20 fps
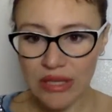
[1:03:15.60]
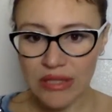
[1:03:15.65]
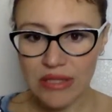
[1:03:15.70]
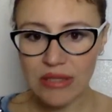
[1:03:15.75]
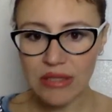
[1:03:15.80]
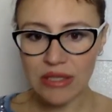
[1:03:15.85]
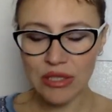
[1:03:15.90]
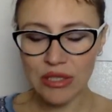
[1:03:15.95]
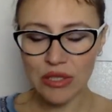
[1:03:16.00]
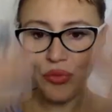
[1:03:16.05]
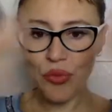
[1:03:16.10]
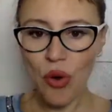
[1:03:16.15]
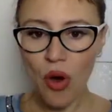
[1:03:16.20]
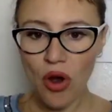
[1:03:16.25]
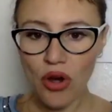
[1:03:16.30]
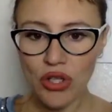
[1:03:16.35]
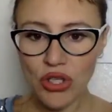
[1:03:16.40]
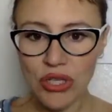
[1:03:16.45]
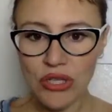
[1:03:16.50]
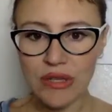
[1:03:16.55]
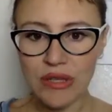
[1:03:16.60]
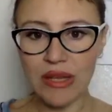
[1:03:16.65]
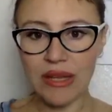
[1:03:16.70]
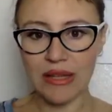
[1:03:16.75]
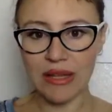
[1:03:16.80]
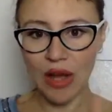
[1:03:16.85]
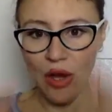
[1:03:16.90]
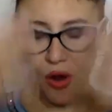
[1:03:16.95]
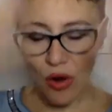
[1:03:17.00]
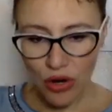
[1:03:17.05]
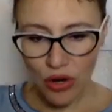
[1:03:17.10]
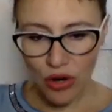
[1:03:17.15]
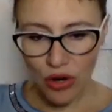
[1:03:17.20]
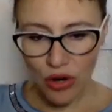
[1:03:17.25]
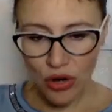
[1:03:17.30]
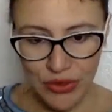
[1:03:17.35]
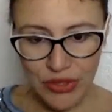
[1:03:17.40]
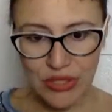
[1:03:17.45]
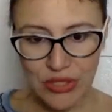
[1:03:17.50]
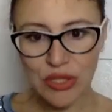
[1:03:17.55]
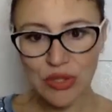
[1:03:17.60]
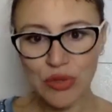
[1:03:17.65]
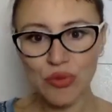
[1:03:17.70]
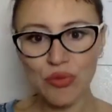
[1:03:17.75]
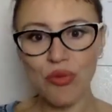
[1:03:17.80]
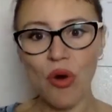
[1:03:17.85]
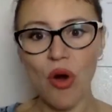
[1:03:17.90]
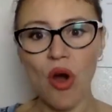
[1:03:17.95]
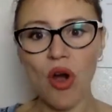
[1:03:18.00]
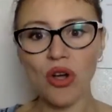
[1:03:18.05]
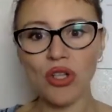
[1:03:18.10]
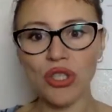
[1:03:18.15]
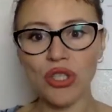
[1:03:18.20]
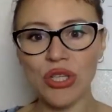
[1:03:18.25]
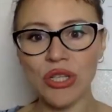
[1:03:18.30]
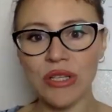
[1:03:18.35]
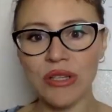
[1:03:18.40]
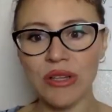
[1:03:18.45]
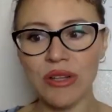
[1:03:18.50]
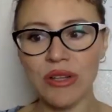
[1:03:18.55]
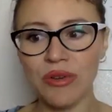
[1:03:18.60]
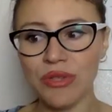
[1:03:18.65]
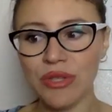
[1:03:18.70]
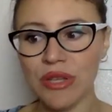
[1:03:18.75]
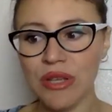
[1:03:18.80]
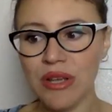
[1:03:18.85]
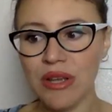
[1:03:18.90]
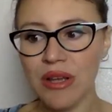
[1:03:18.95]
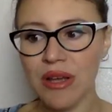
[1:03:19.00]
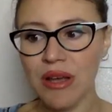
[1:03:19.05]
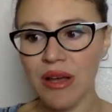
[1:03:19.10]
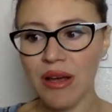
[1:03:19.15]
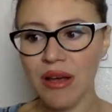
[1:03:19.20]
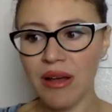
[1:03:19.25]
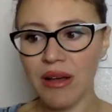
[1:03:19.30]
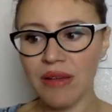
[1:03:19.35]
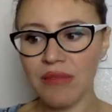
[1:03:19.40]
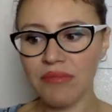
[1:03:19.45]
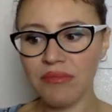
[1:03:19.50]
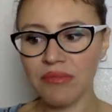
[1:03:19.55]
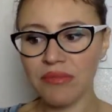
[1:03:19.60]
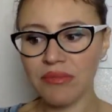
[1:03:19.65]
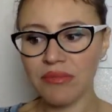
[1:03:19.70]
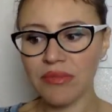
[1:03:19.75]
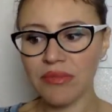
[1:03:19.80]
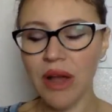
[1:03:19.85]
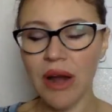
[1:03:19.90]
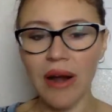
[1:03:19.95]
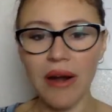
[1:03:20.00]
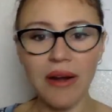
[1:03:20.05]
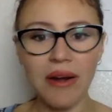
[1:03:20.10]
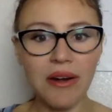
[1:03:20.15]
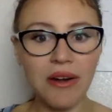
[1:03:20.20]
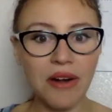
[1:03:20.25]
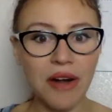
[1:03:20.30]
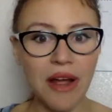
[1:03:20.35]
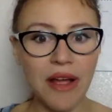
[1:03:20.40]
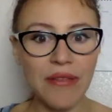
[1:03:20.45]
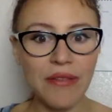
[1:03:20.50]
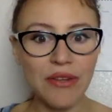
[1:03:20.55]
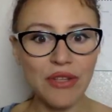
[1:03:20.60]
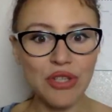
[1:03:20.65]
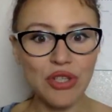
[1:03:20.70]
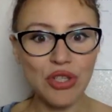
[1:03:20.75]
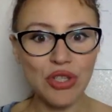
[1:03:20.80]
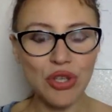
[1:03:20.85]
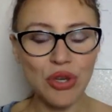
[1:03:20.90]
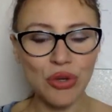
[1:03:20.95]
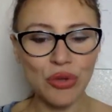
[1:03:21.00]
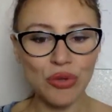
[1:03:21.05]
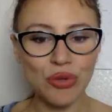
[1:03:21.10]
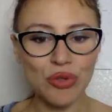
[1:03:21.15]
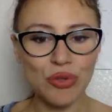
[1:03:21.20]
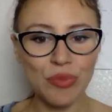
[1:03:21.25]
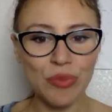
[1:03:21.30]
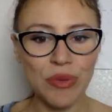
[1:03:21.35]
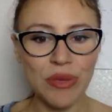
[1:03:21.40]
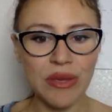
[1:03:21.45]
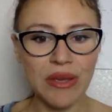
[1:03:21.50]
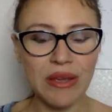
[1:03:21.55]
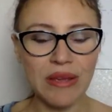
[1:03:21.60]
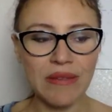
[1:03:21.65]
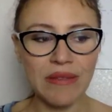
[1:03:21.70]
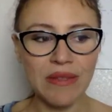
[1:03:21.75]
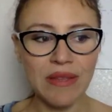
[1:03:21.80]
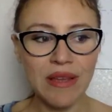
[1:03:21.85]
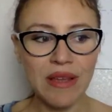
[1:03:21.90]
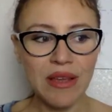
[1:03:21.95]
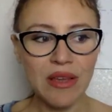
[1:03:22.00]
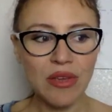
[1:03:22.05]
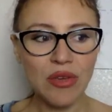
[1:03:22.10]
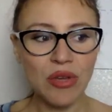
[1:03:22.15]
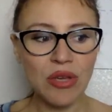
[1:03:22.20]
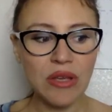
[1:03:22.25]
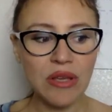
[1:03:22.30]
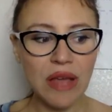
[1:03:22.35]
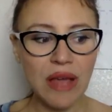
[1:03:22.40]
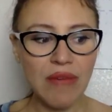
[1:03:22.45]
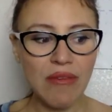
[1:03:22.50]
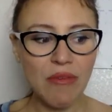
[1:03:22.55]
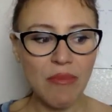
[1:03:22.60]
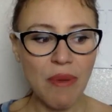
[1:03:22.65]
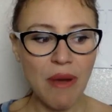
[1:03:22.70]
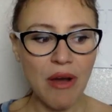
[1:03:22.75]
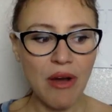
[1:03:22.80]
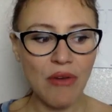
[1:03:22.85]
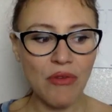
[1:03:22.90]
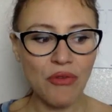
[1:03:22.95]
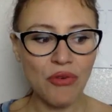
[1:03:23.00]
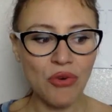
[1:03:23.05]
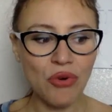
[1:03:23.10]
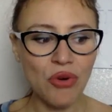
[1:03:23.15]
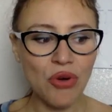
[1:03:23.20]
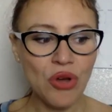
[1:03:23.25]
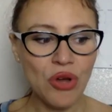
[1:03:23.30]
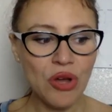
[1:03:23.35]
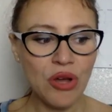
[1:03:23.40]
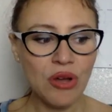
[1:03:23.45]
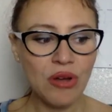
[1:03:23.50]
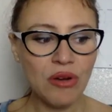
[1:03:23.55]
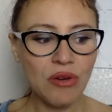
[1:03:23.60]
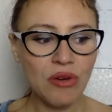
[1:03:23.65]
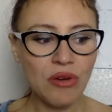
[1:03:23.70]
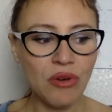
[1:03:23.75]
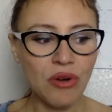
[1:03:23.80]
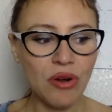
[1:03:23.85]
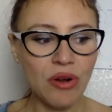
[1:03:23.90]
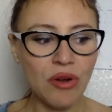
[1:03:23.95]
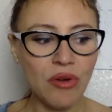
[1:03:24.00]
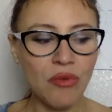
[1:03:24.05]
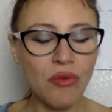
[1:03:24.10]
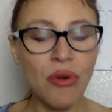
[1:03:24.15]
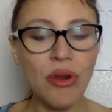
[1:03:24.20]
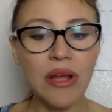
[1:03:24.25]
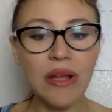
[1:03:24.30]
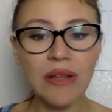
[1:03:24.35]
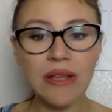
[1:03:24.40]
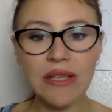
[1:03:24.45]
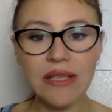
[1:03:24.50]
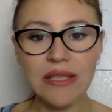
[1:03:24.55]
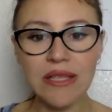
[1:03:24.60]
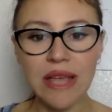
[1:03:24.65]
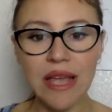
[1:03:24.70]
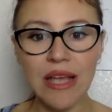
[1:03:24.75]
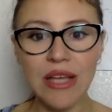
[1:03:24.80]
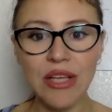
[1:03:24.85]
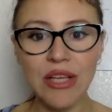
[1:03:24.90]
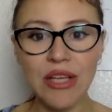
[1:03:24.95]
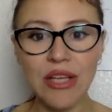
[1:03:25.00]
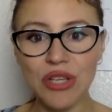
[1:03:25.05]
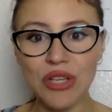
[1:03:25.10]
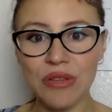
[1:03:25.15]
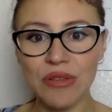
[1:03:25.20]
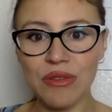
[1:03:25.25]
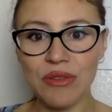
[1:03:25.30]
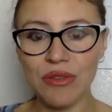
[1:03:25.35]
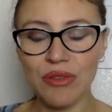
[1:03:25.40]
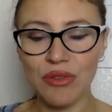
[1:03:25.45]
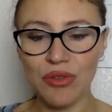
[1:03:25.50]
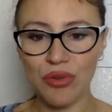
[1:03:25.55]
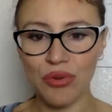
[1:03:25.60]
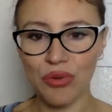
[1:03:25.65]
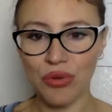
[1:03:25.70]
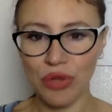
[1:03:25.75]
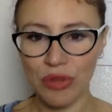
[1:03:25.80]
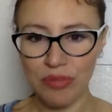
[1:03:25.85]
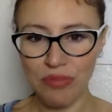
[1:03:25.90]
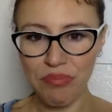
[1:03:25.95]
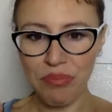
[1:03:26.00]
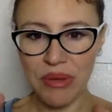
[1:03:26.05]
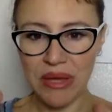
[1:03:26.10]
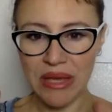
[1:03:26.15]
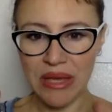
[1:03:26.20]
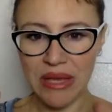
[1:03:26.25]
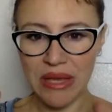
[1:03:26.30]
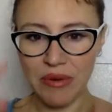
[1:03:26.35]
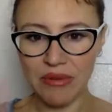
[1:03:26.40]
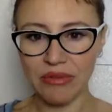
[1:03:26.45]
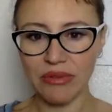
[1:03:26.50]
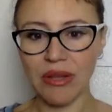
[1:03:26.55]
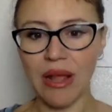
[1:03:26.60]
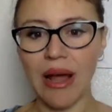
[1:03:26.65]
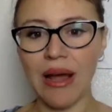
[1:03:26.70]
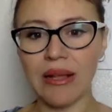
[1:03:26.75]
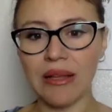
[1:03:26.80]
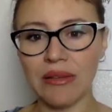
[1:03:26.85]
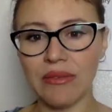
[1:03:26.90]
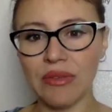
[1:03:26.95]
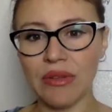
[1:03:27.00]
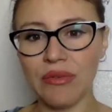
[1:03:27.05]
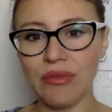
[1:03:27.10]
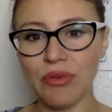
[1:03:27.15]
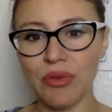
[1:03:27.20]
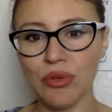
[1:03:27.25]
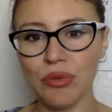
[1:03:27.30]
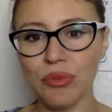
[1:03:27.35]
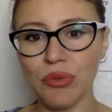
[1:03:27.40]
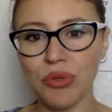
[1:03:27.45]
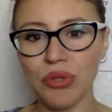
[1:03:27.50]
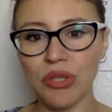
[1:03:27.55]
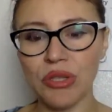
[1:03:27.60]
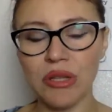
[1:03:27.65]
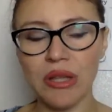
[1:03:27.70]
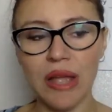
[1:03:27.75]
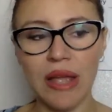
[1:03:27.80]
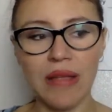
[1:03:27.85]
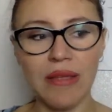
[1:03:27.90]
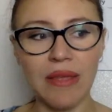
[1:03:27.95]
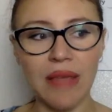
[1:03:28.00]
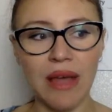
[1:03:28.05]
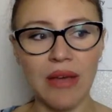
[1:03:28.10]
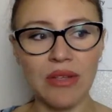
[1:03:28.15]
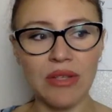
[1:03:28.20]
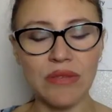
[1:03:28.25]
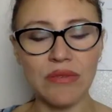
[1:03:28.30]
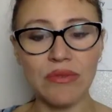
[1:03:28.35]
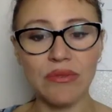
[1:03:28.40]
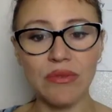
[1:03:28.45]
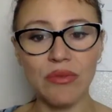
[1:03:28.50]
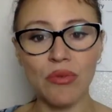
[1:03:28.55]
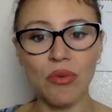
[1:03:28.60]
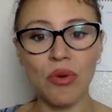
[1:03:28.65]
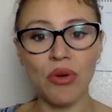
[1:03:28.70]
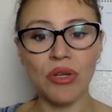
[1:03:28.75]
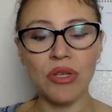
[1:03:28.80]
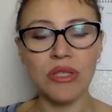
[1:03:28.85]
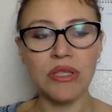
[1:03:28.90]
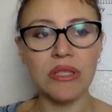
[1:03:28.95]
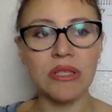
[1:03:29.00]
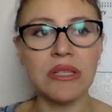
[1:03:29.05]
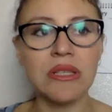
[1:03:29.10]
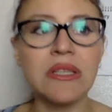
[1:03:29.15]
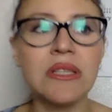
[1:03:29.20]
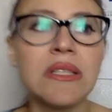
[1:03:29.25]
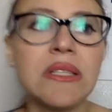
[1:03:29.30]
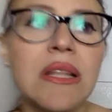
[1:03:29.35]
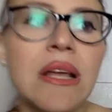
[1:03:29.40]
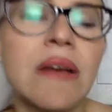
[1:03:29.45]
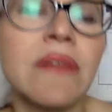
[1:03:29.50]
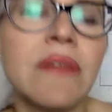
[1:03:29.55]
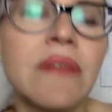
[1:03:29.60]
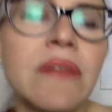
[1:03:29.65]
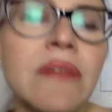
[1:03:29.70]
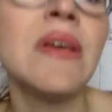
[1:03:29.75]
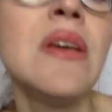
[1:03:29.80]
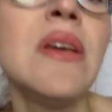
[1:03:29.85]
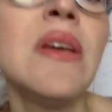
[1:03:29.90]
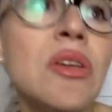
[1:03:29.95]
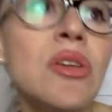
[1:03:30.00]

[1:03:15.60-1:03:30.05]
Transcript: is washing there. The Holy Spirit is washing those darker energies, so to speak. And you can have a powerful realization through the beam of light of the full moon in the 8th house of what is this that